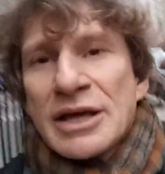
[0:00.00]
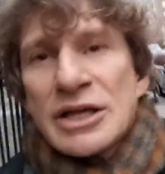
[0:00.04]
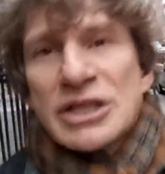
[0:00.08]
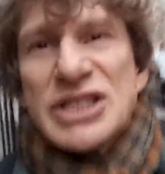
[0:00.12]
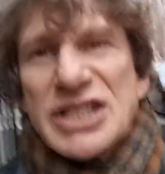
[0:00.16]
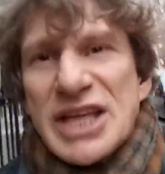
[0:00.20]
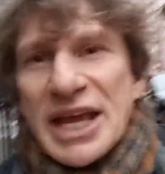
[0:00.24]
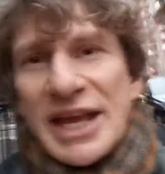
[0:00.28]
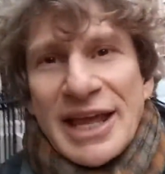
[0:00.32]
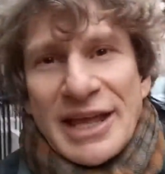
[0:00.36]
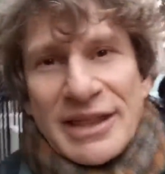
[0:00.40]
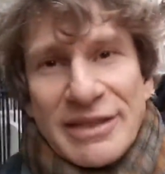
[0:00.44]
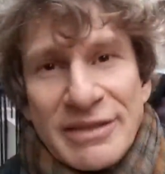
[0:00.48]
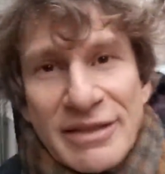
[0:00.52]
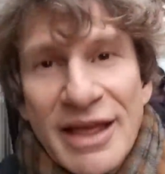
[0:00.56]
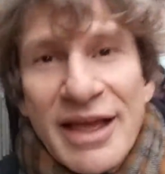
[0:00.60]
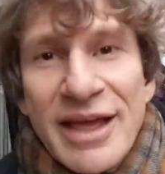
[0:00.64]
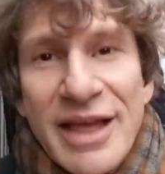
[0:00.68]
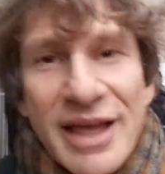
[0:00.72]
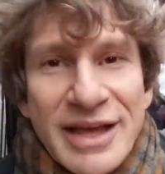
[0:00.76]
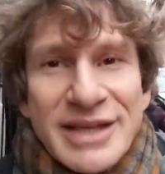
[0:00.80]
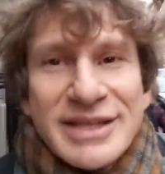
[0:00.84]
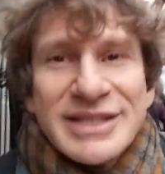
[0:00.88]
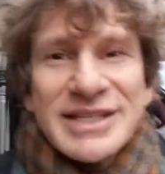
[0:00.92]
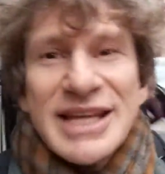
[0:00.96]
Sing it.
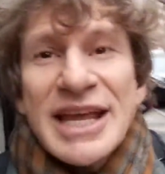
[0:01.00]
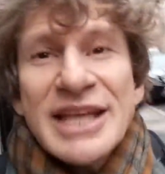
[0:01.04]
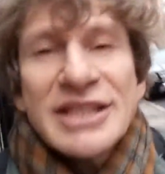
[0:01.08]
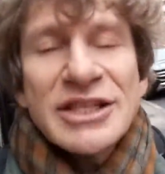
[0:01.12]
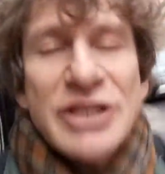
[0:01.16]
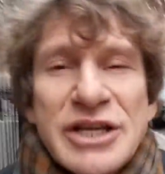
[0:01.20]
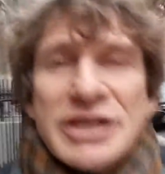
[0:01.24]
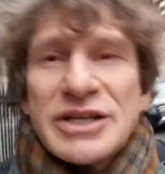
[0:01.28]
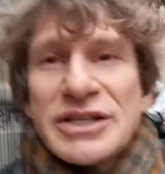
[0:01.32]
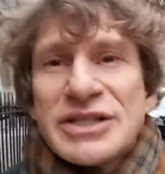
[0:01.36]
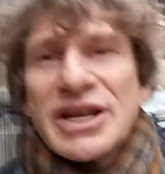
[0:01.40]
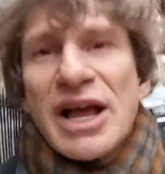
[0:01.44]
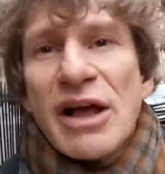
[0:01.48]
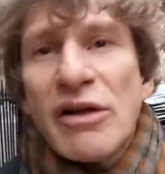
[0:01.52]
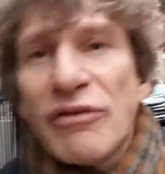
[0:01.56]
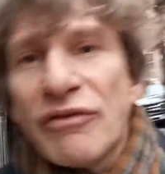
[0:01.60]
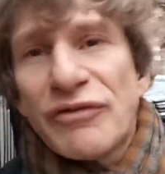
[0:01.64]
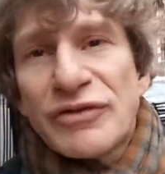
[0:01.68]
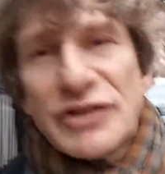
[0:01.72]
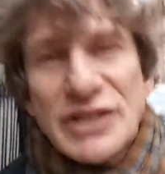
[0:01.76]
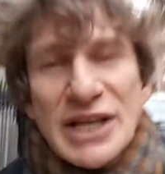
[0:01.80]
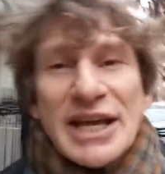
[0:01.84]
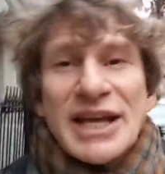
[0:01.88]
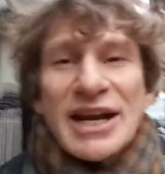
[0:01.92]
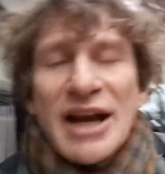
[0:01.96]
Sing it to yourself.
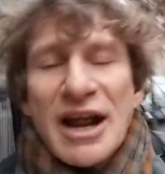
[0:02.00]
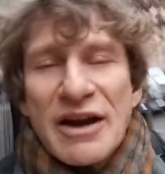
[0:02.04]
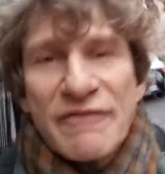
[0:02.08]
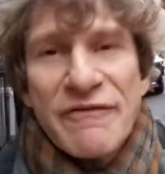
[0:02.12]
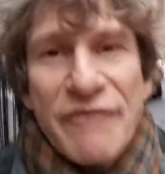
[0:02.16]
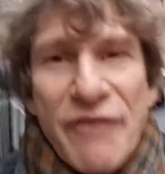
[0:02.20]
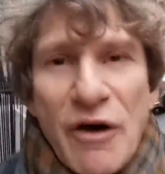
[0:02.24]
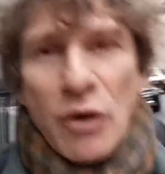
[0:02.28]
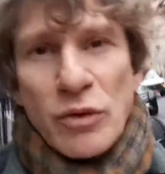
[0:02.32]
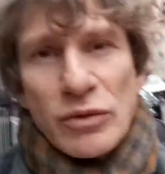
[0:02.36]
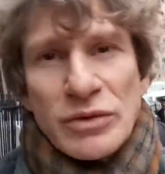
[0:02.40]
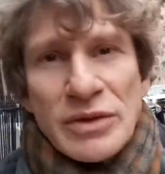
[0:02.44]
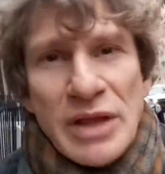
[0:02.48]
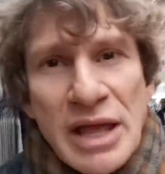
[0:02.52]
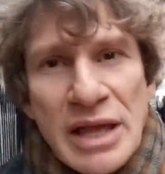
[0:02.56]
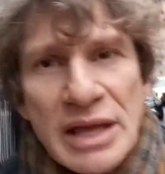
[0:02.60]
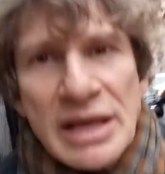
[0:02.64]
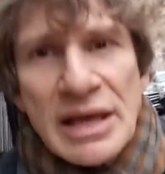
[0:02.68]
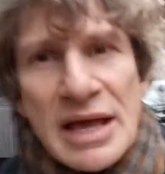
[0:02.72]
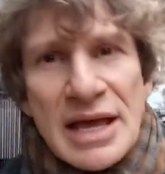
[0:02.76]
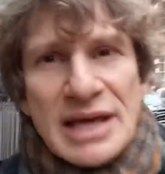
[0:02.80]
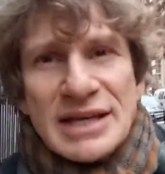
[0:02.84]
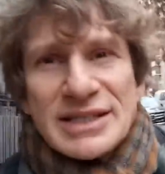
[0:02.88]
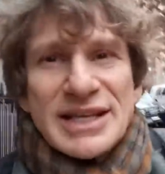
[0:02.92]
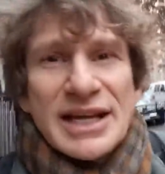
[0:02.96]
Sing it on a phone.
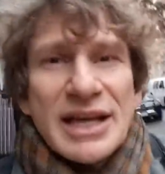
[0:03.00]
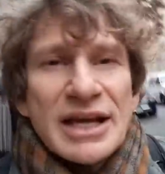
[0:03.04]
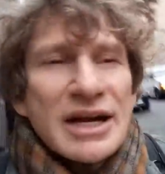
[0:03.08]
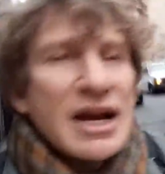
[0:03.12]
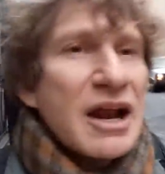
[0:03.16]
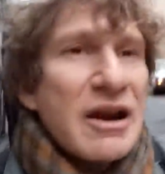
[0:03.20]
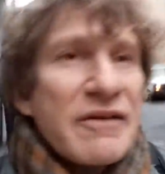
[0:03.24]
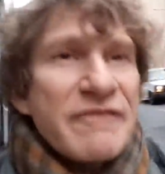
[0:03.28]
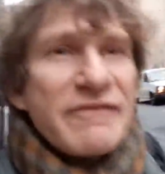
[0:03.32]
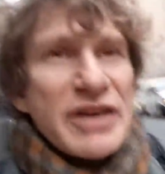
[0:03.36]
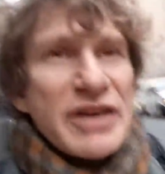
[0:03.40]
Sing it on a